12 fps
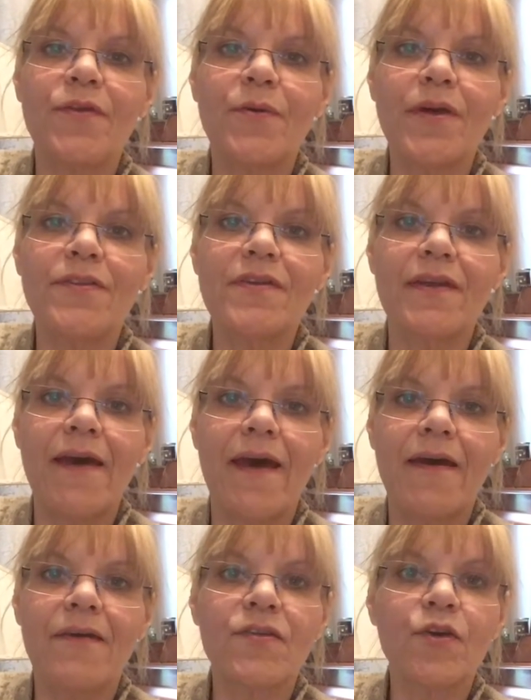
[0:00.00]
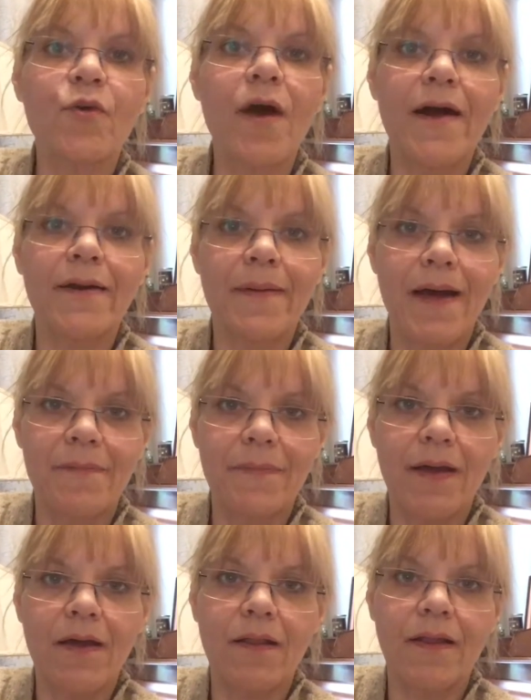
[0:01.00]
doing today is a crock pot
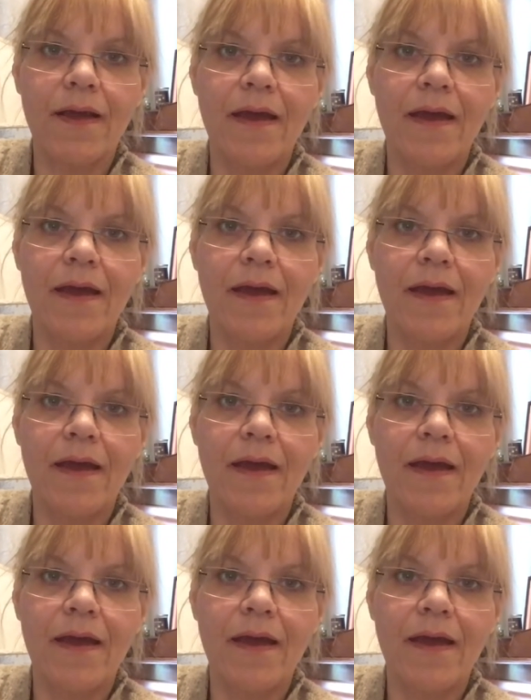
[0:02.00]
meal.